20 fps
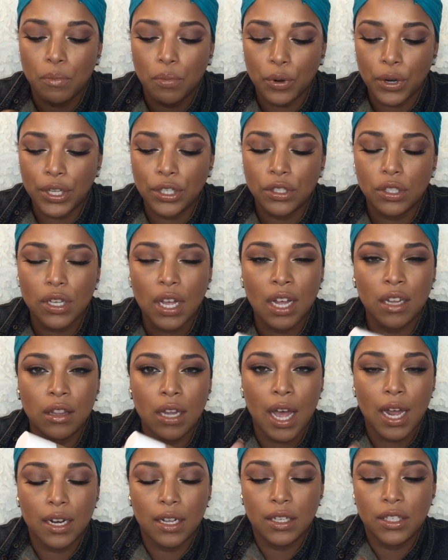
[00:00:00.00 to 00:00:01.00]
brings a
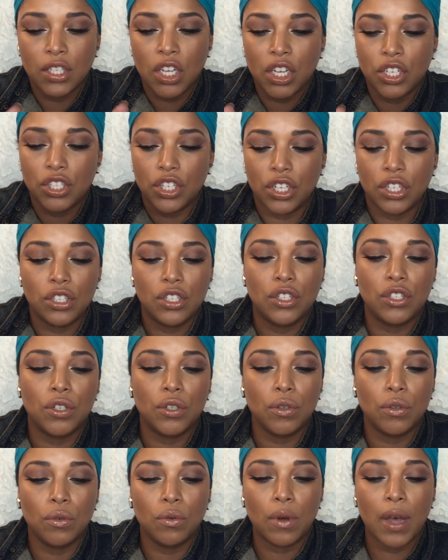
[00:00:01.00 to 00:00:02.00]
lot of attention
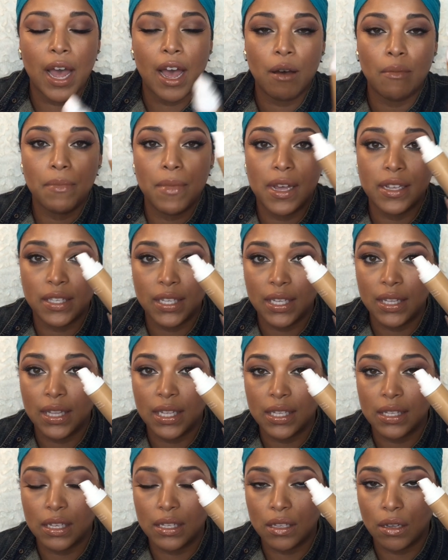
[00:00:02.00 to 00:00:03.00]
to how messy
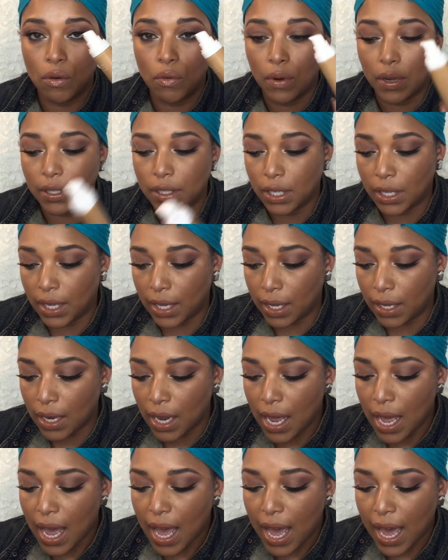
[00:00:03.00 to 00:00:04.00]
this is going to get.
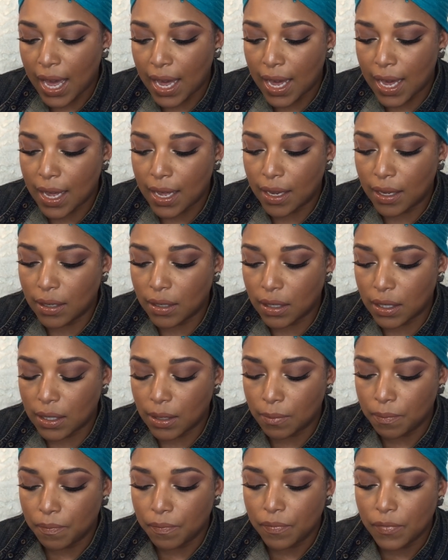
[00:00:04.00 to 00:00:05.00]

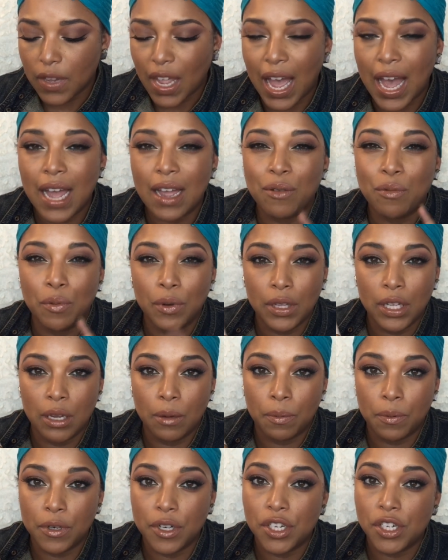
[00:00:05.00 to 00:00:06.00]
And I really
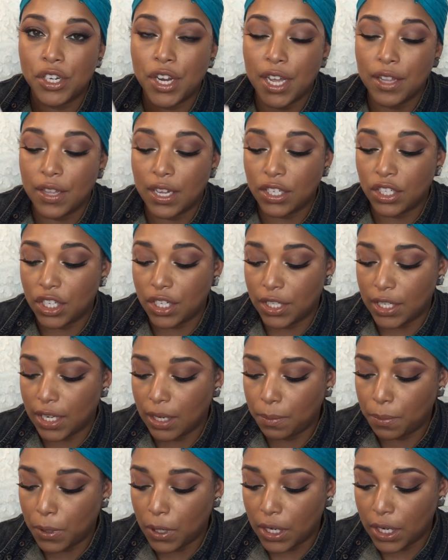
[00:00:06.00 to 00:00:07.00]
appreciate that she
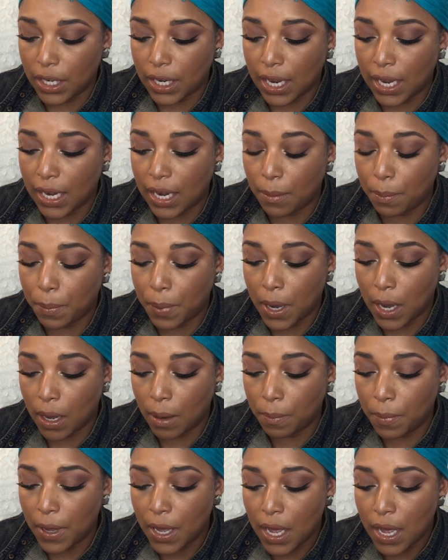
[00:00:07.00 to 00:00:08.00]
did put it in a
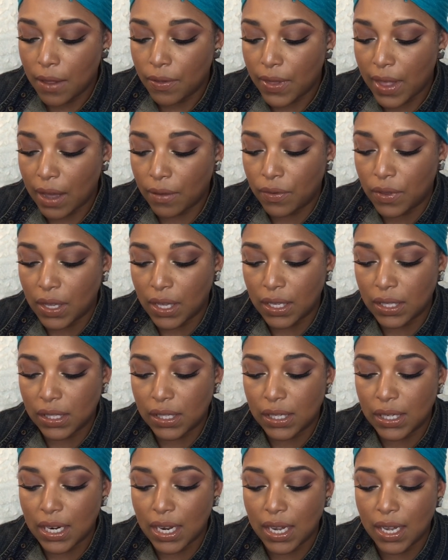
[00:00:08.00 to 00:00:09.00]
pump. Now
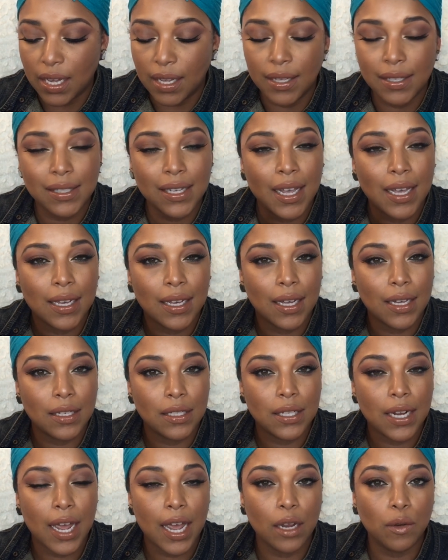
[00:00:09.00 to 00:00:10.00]
this does
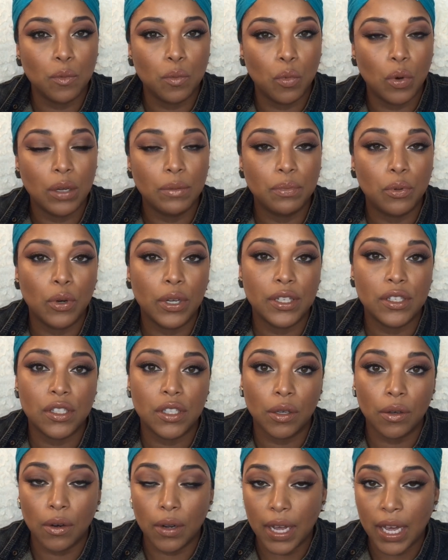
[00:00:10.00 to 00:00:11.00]
contain
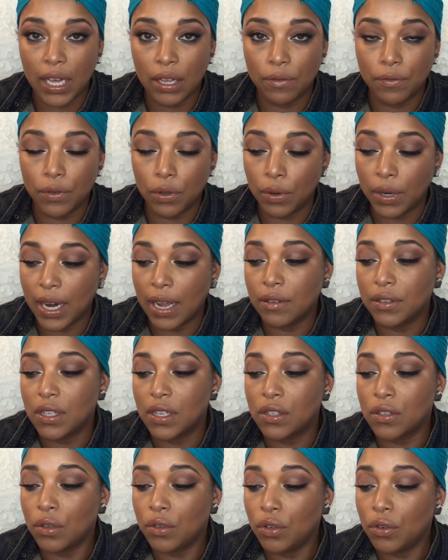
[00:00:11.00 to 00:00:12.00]
1.08 fluid
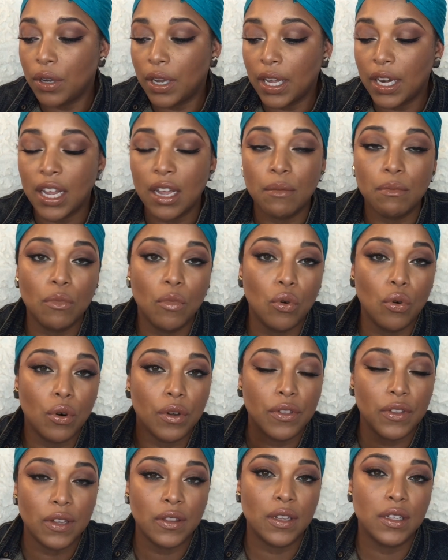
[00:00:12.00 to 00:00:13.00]
ounces, so you're getting
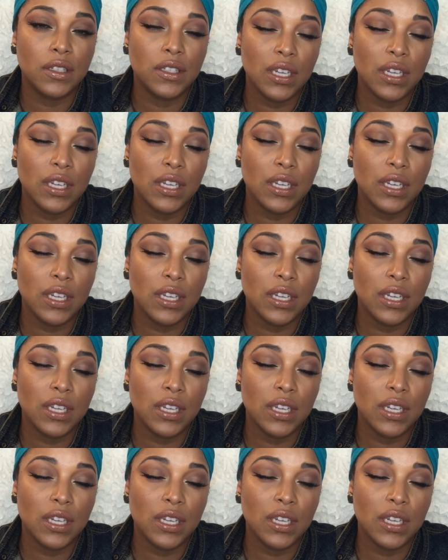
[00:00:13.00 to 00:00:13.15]
more than the